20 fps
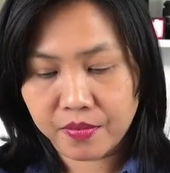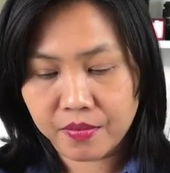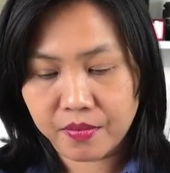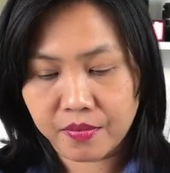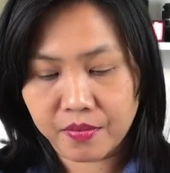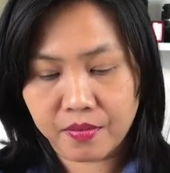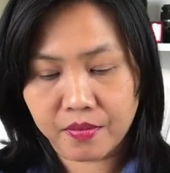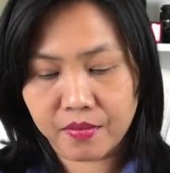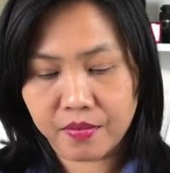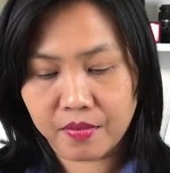
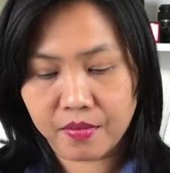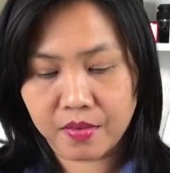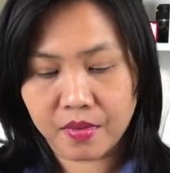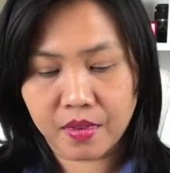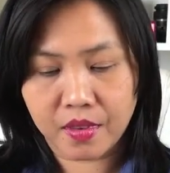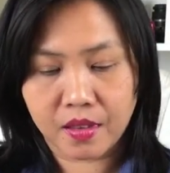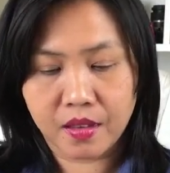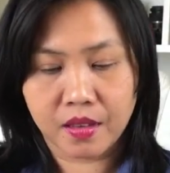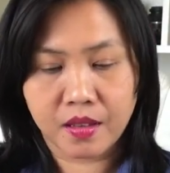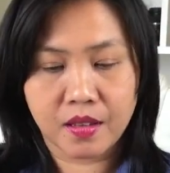
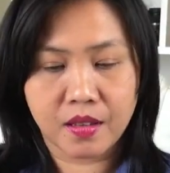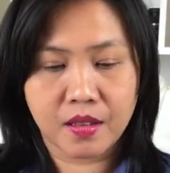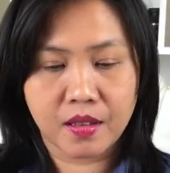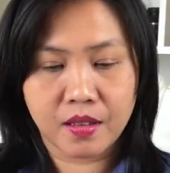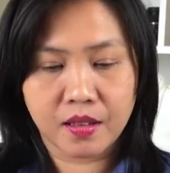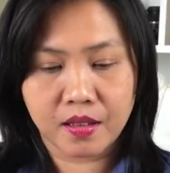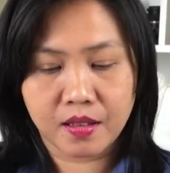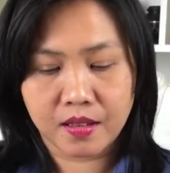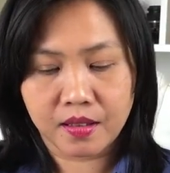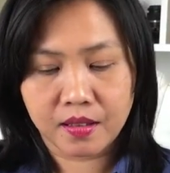
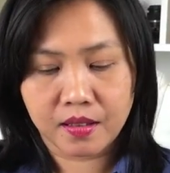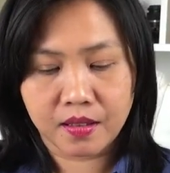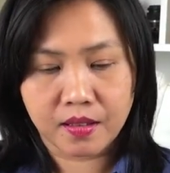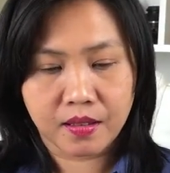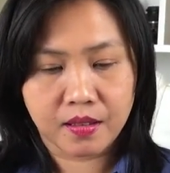Nothing is said.